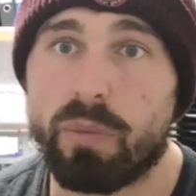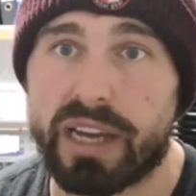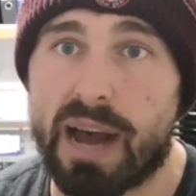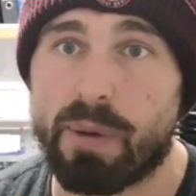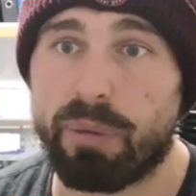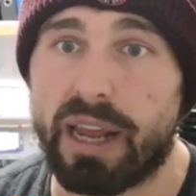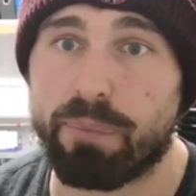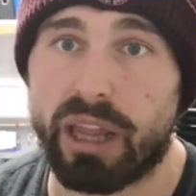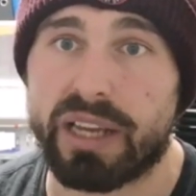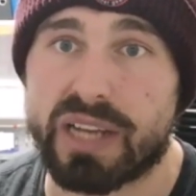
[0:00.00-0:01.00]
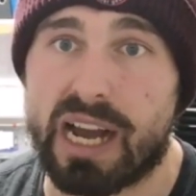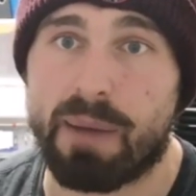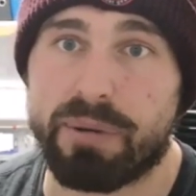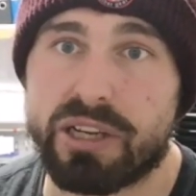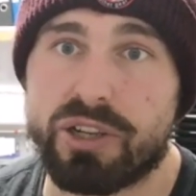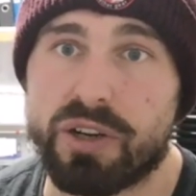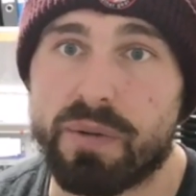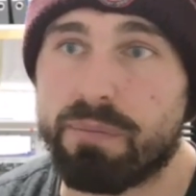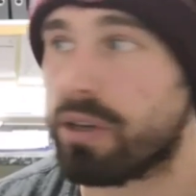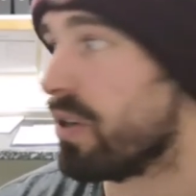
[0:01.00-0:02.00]
We can't be playing players out of position,
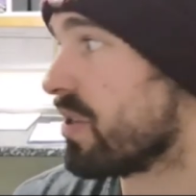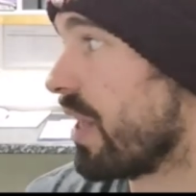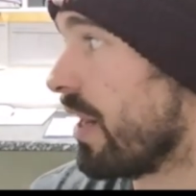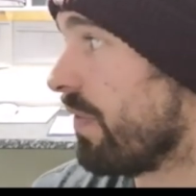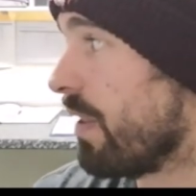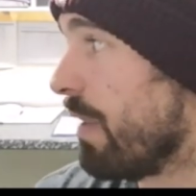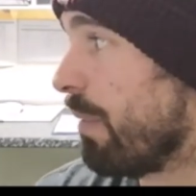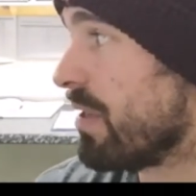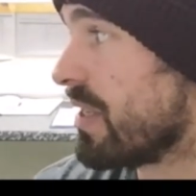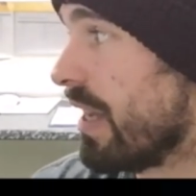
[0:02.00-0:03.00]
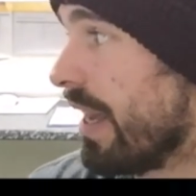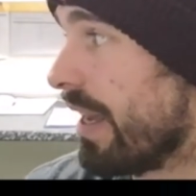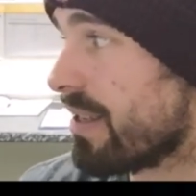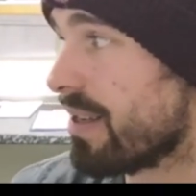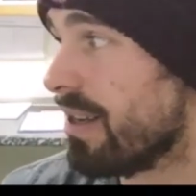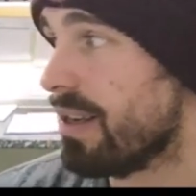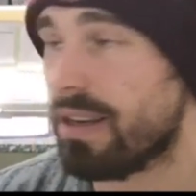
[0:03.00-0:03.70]
because then if they make mistakes,